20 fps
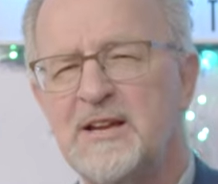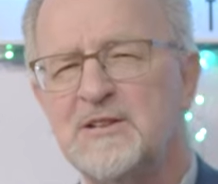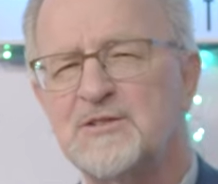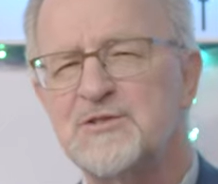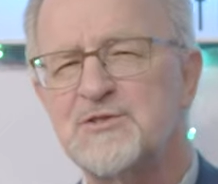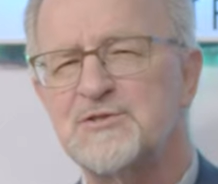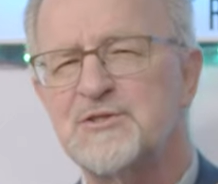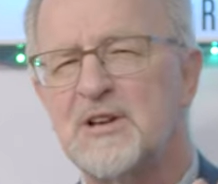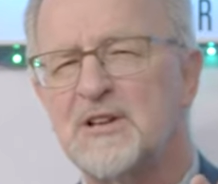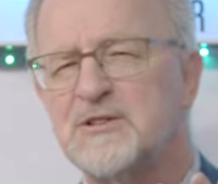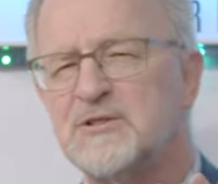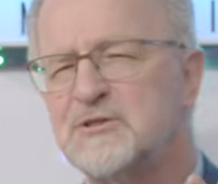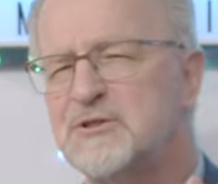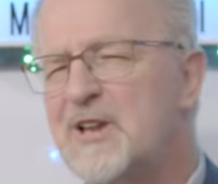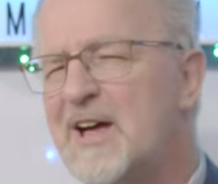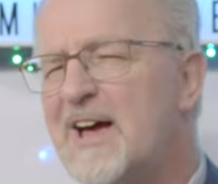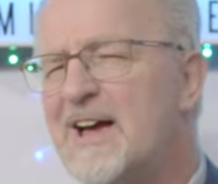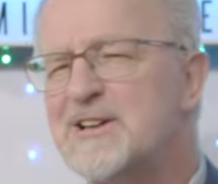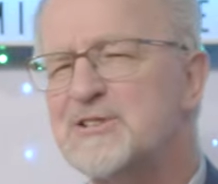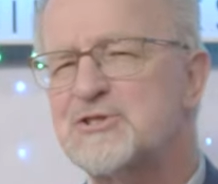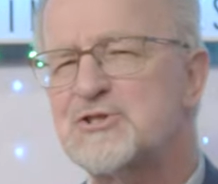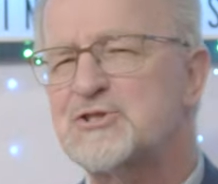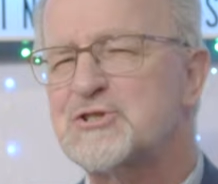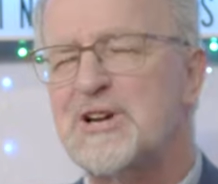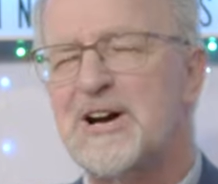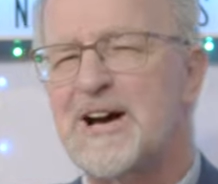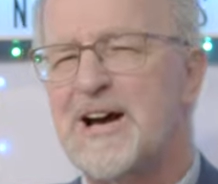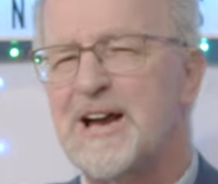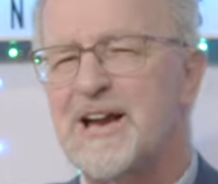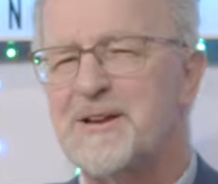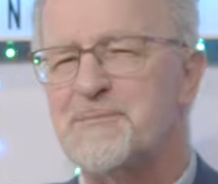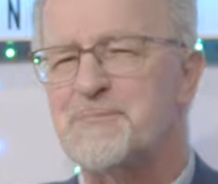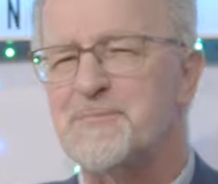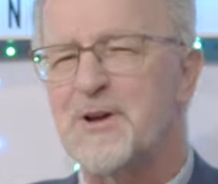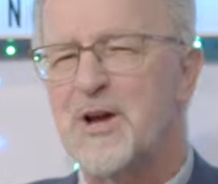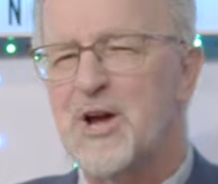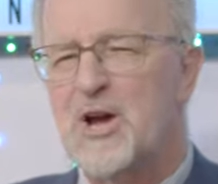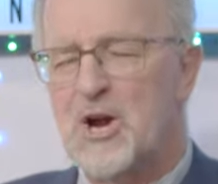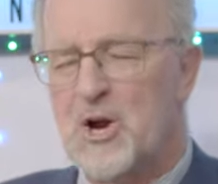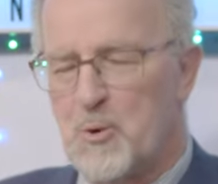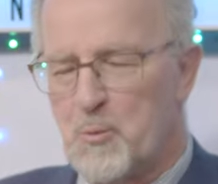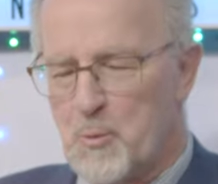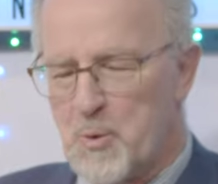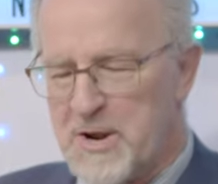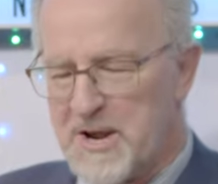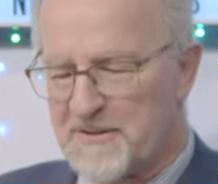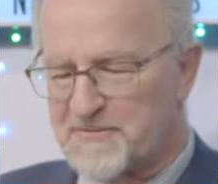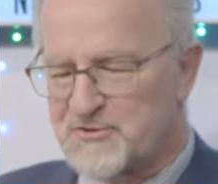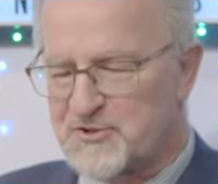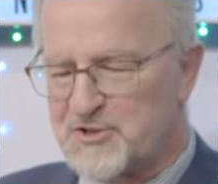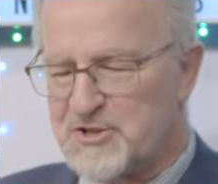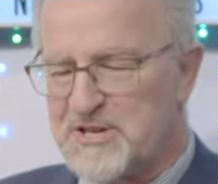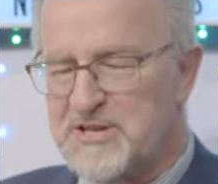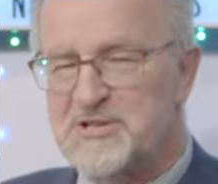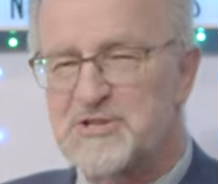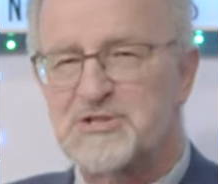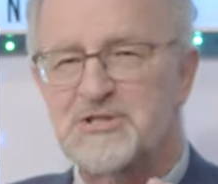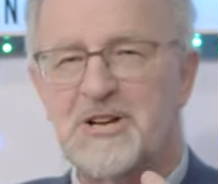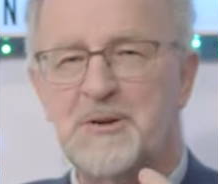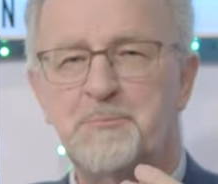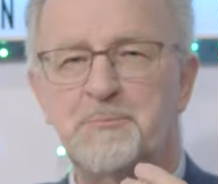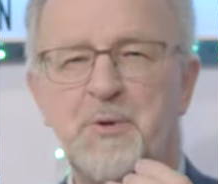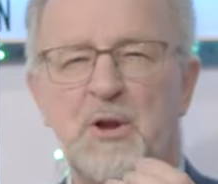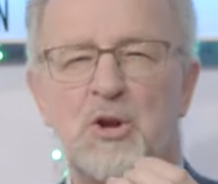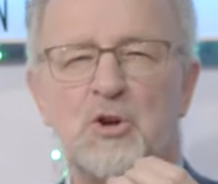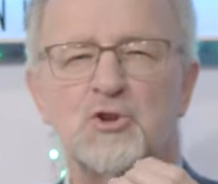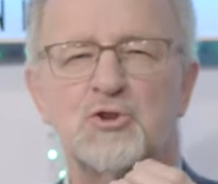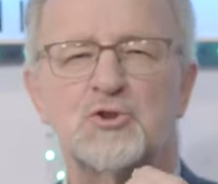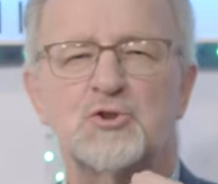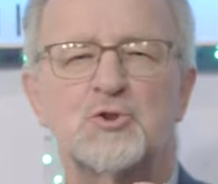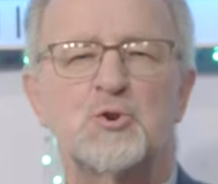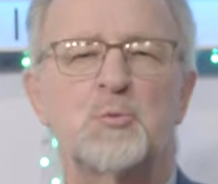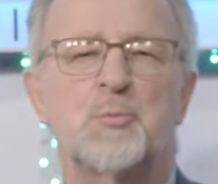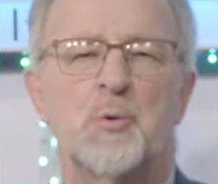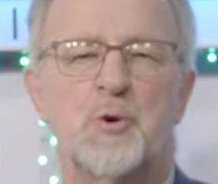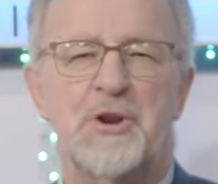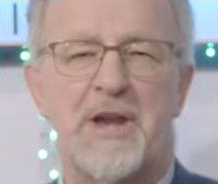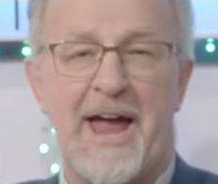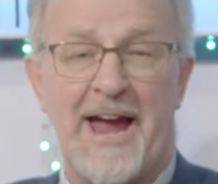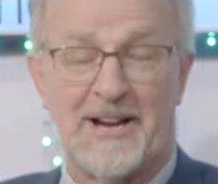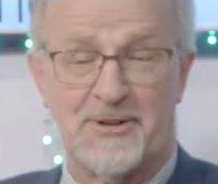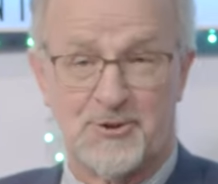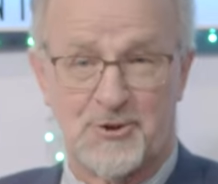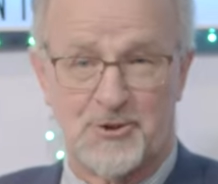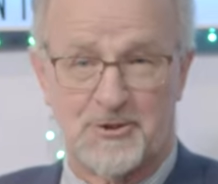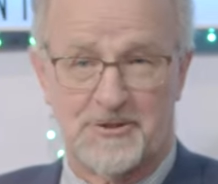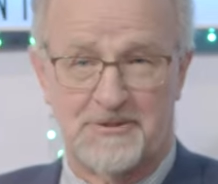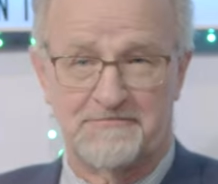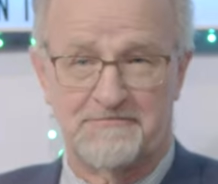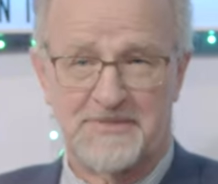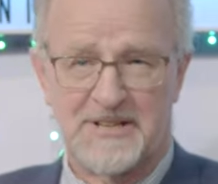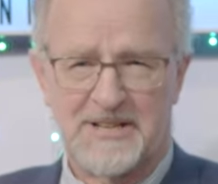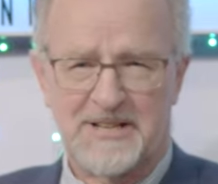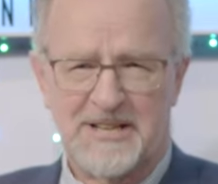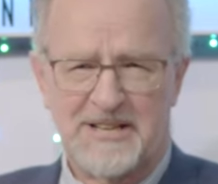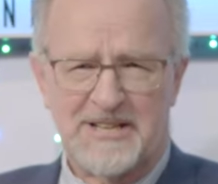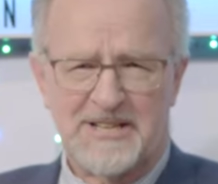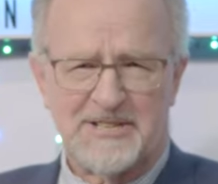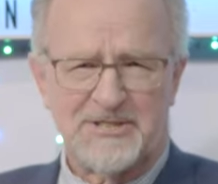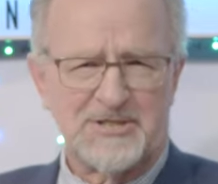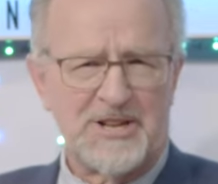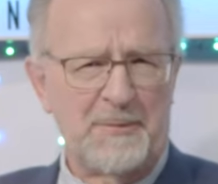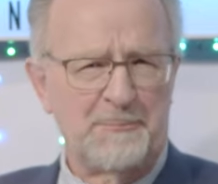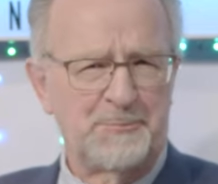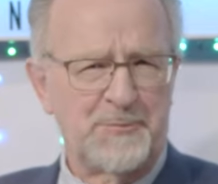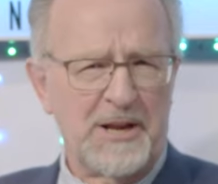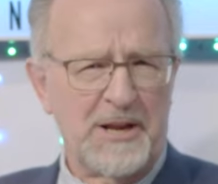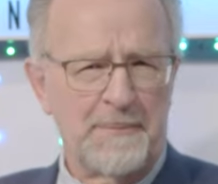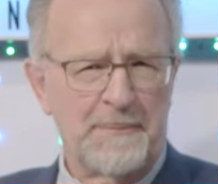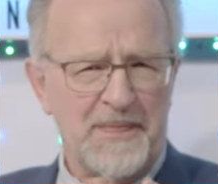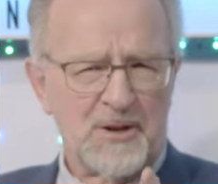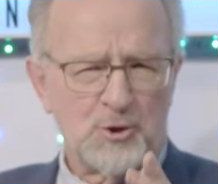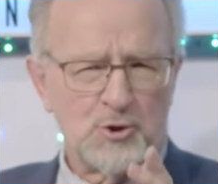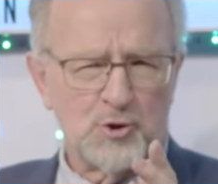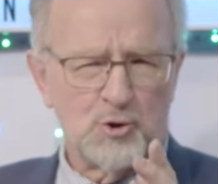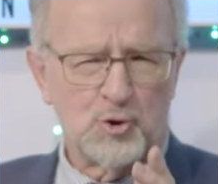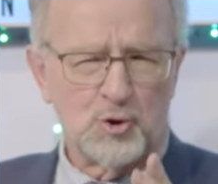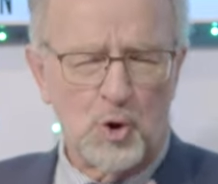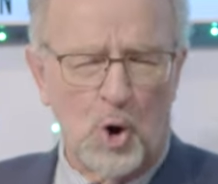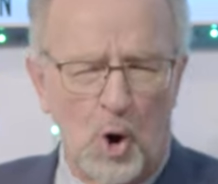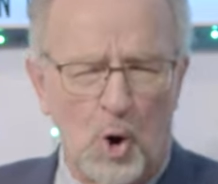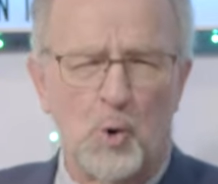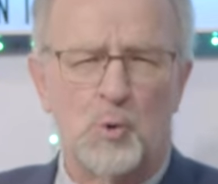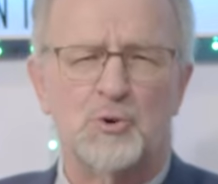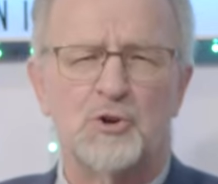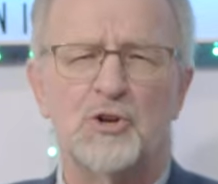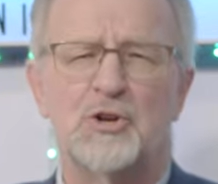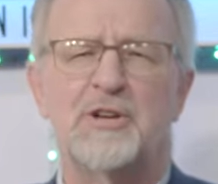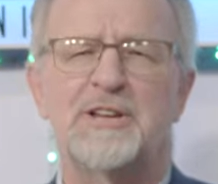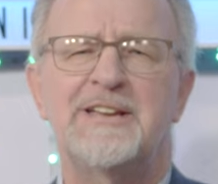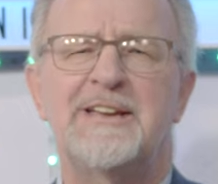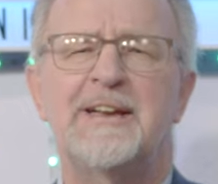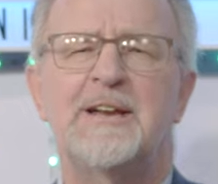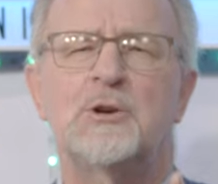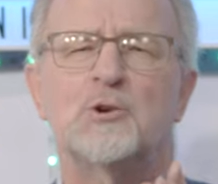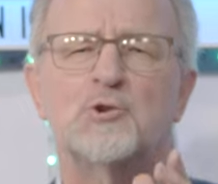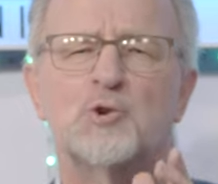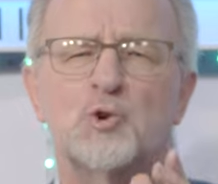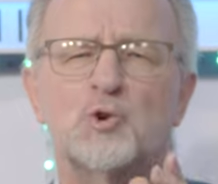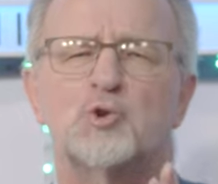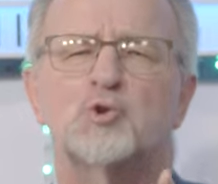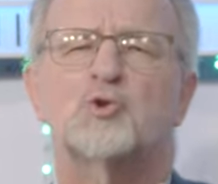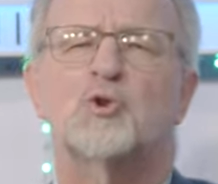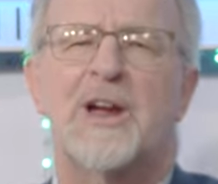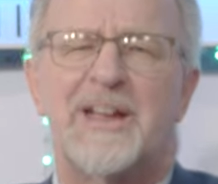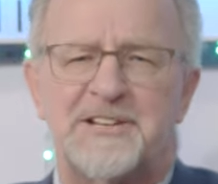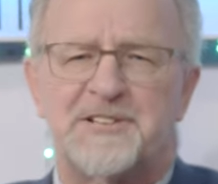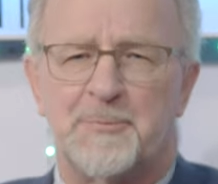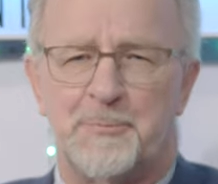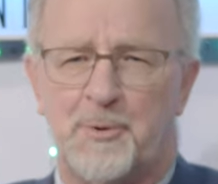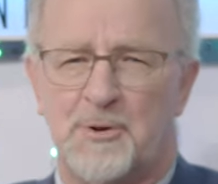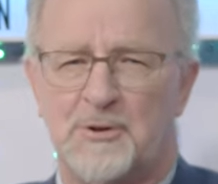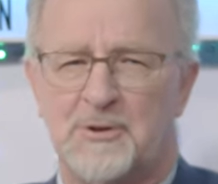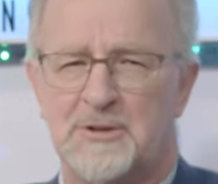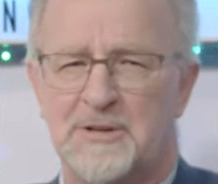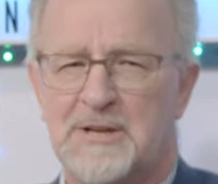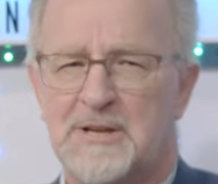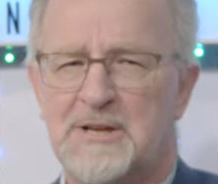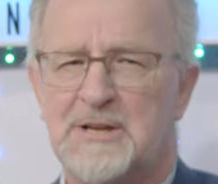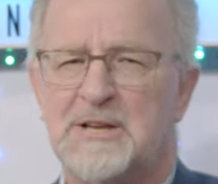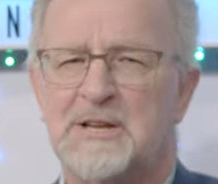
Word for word: is the last time we have seen something supernatural, something totally incredible